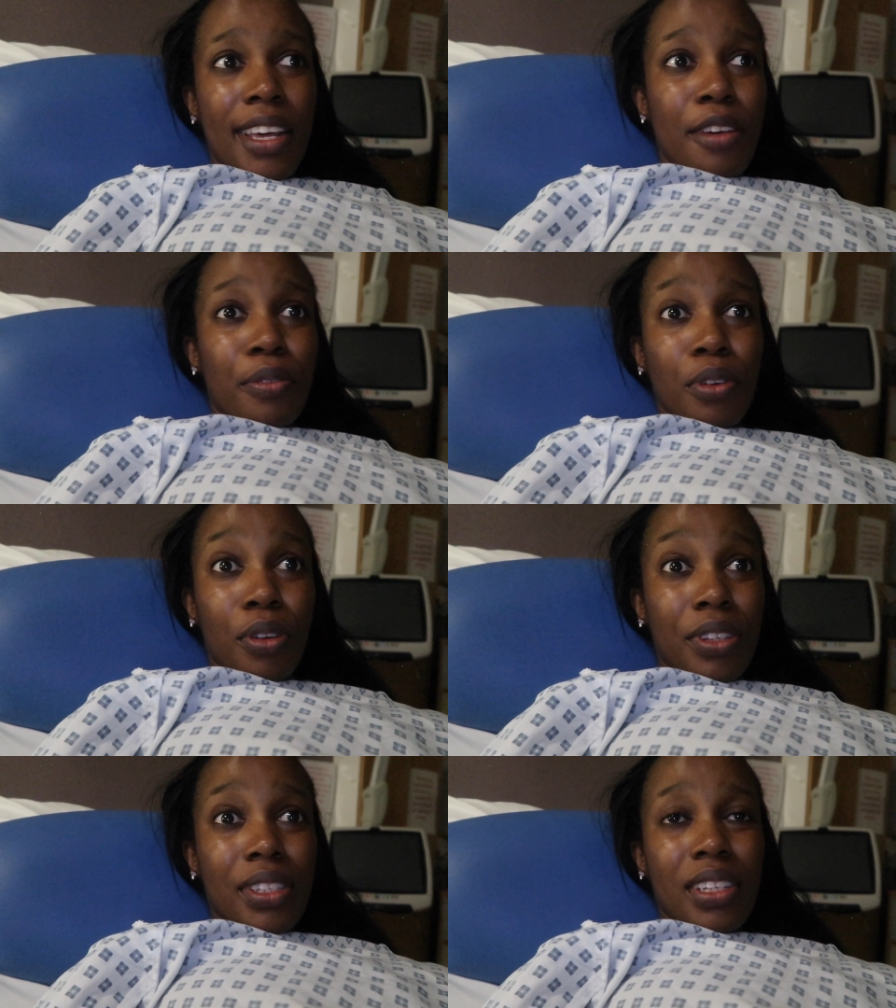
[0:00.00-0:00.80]
if
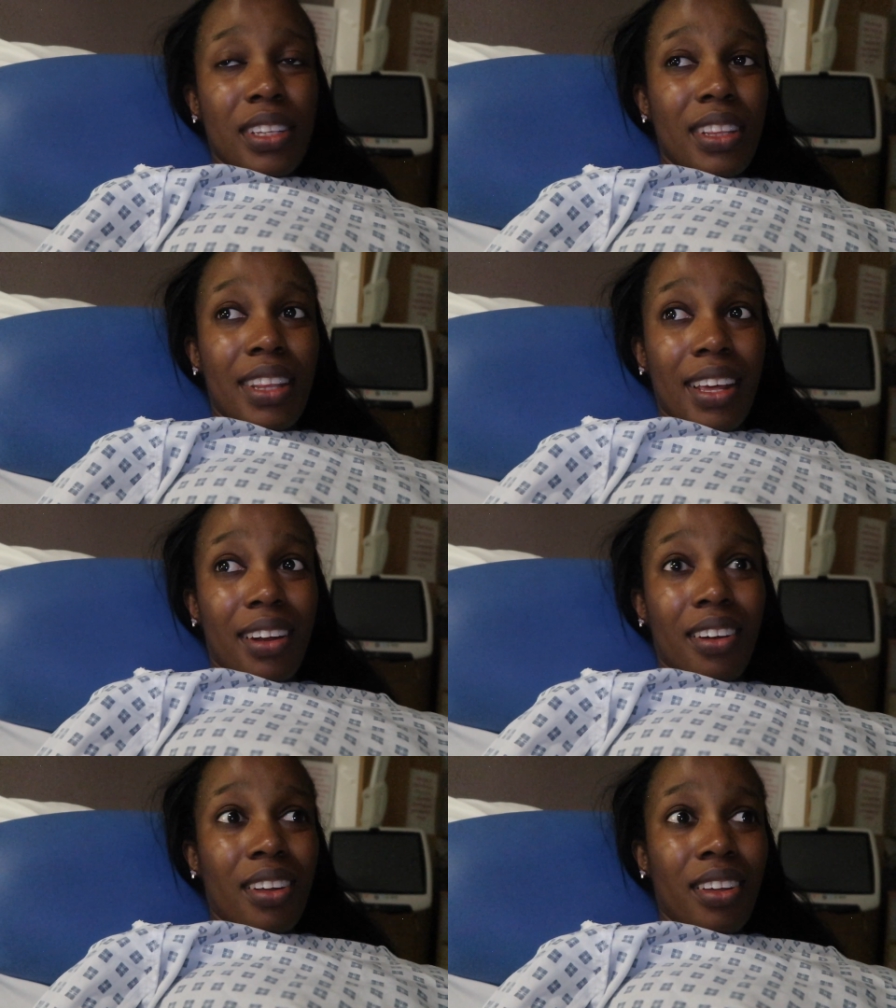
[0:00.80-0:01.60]
not
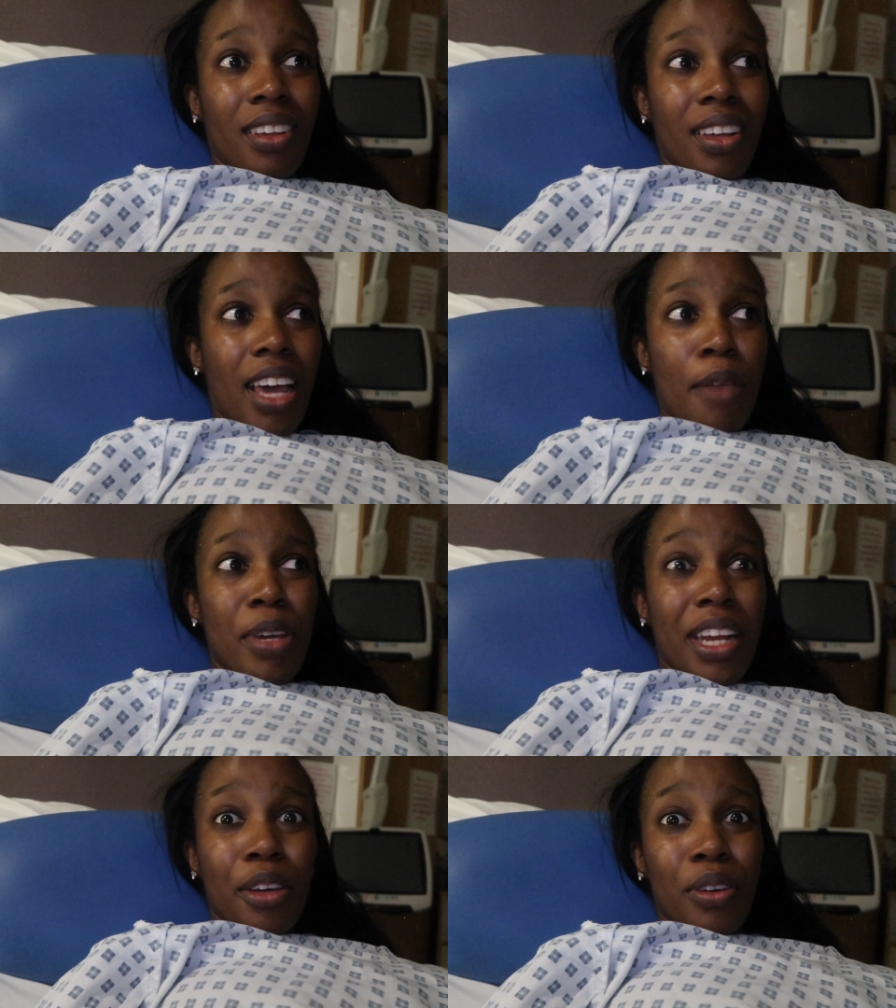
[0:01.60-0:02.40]
then i
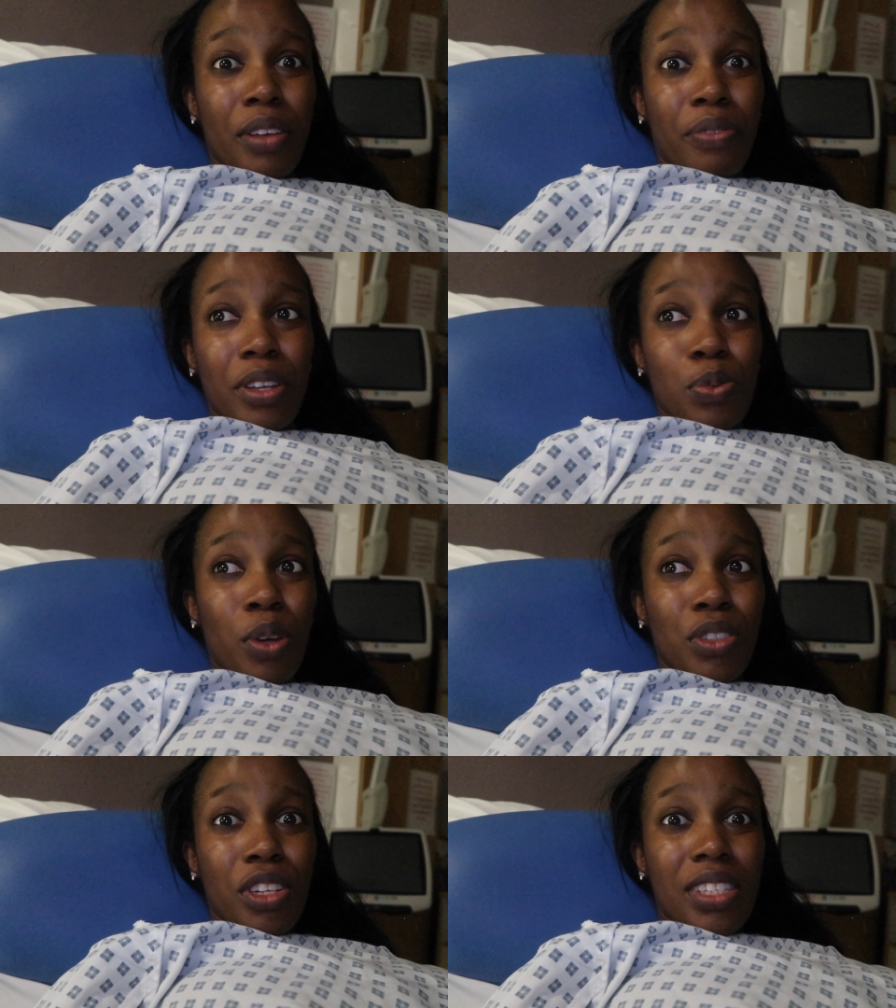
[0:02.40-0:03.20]
mean i could have as
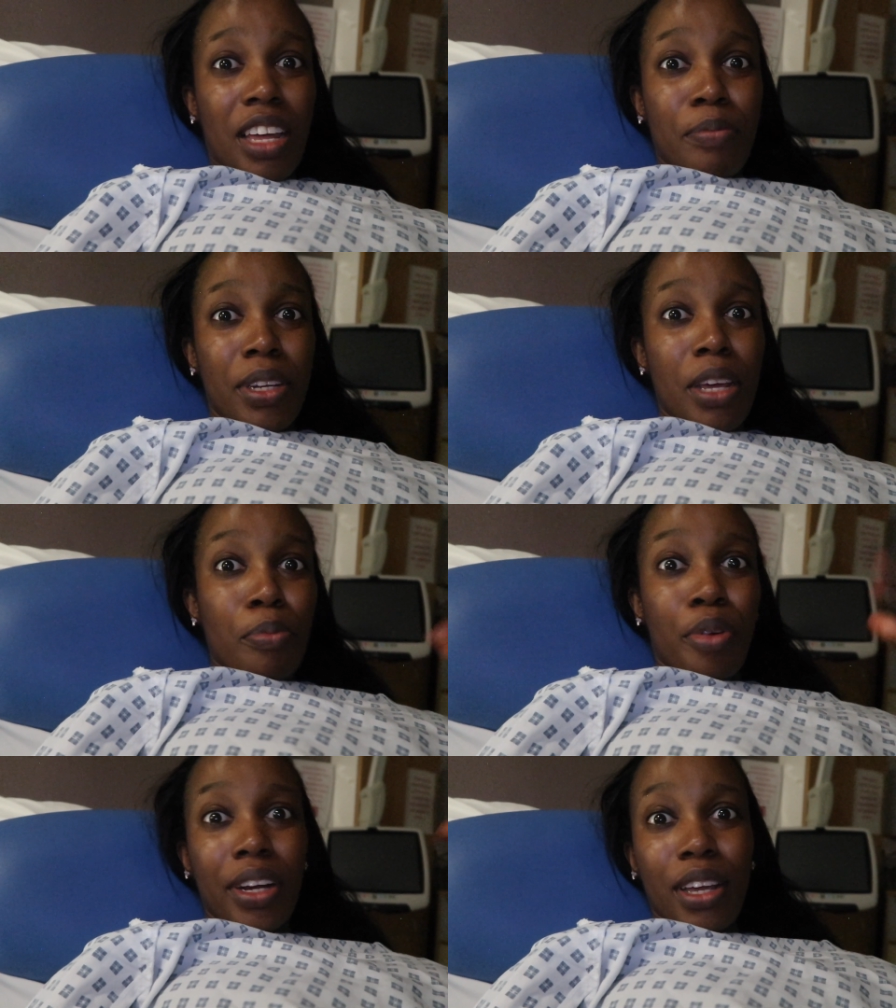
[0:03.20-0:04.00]
well just have been a
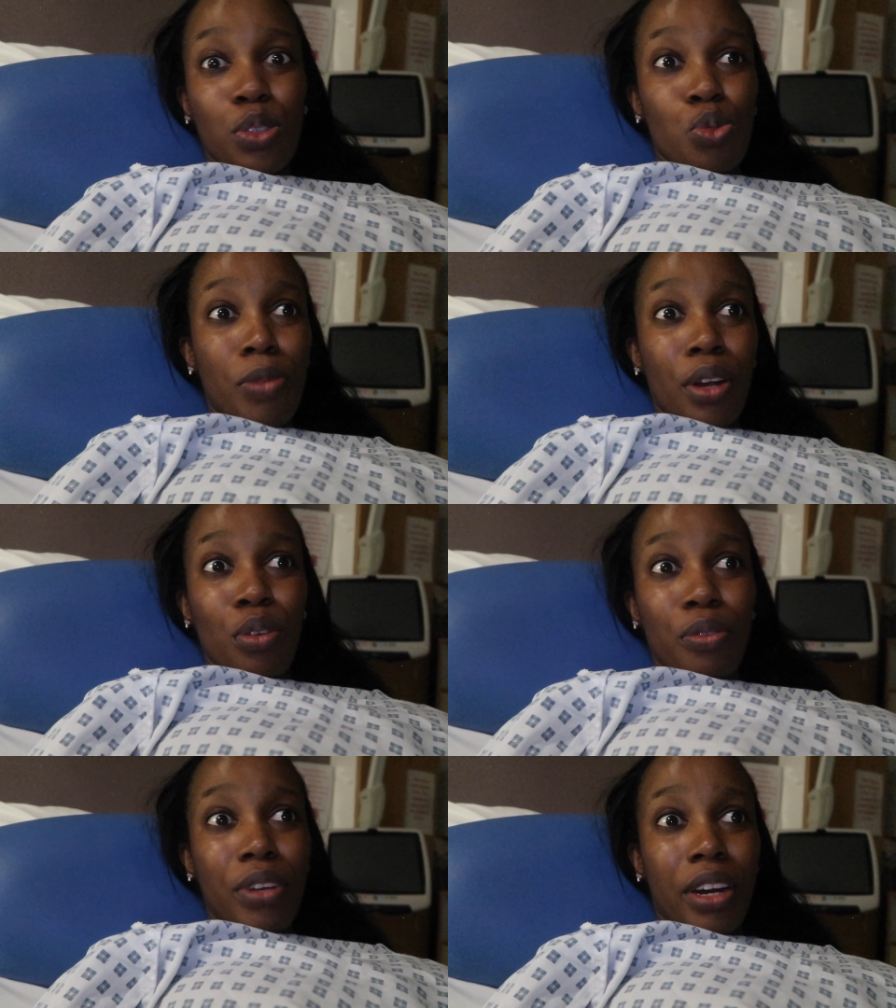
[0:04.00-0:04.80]
pregnant woman
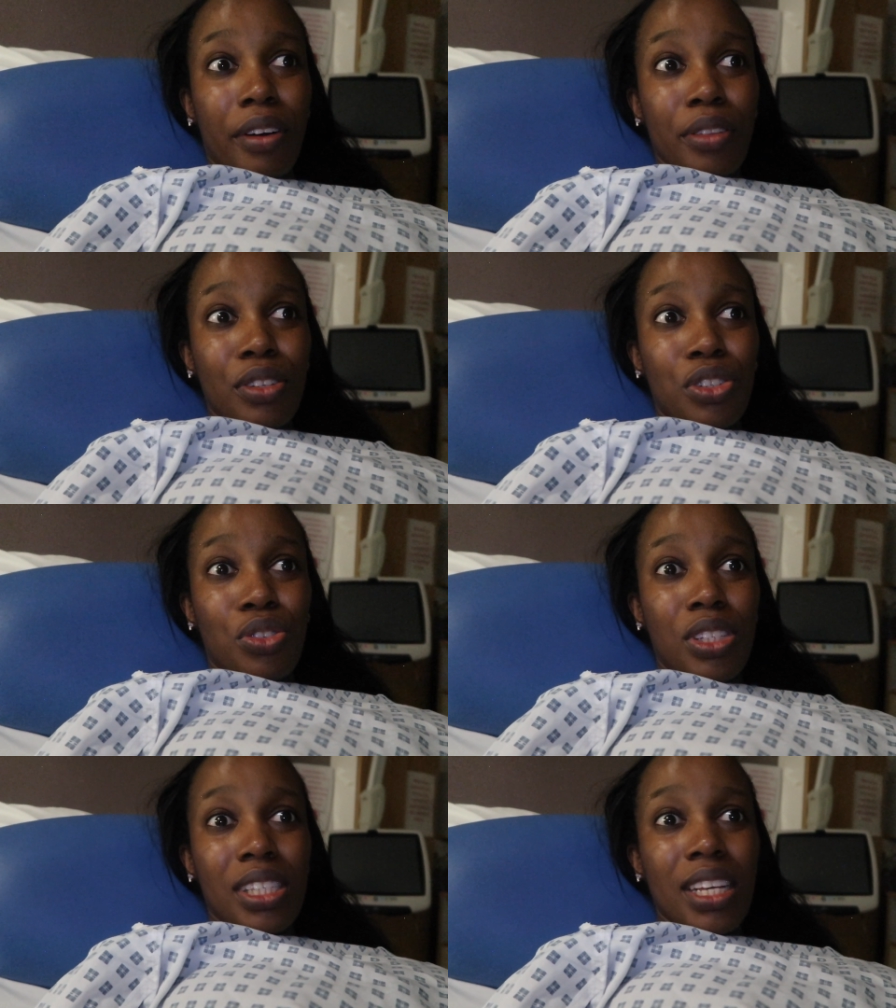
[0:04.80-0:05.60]
loafing around the
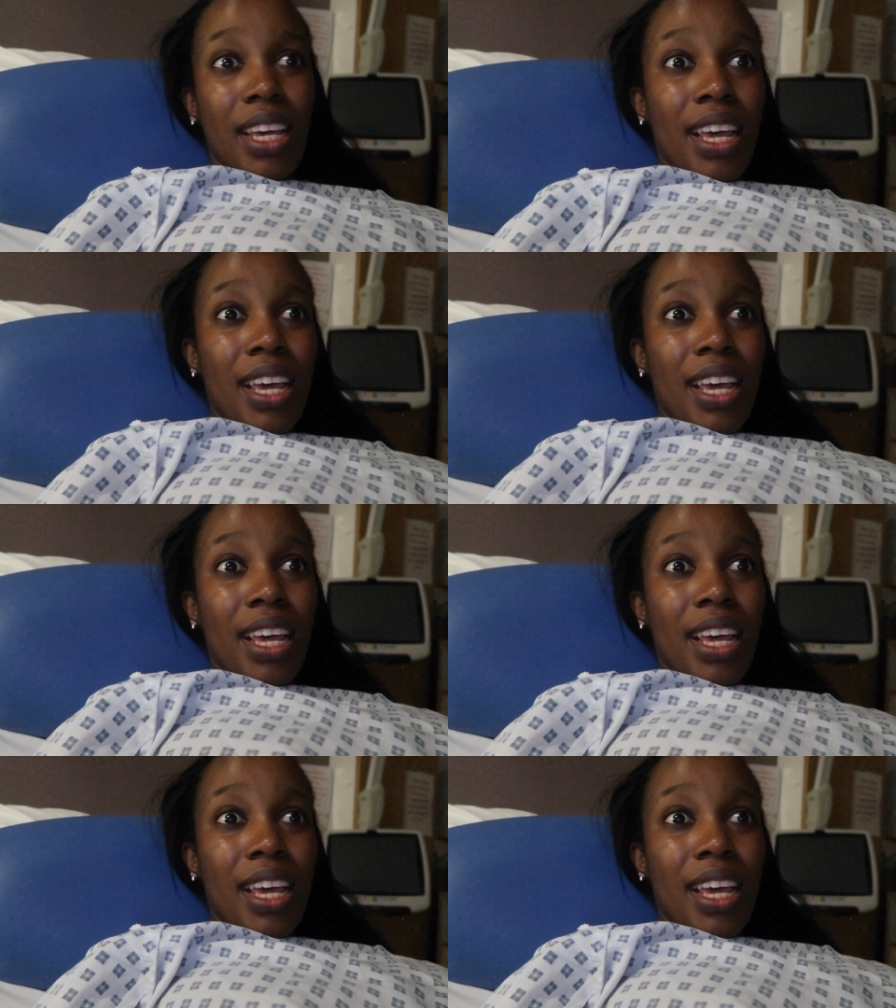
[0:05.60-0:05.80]
streets